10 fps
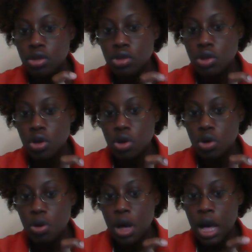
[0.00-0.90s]

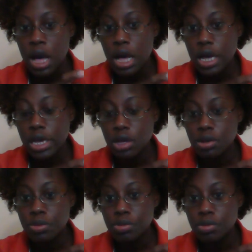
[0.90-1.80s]
So
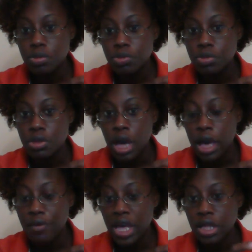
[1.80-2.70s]
I
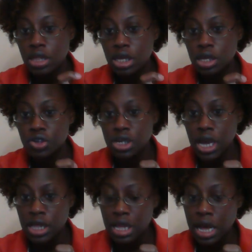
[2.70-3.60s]
have IC, she
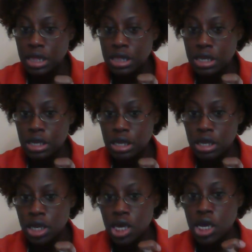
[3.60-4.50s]
has
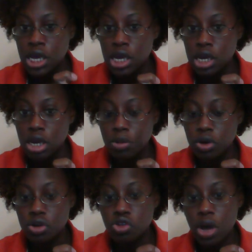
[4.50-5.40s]
IC, and I'm
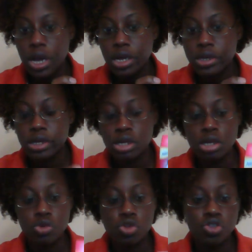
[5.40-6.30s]
gonna try it,
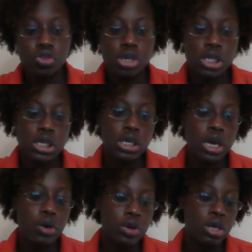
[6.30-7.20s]
and we're just gonna see
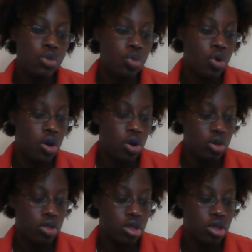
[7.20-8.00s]
how it works.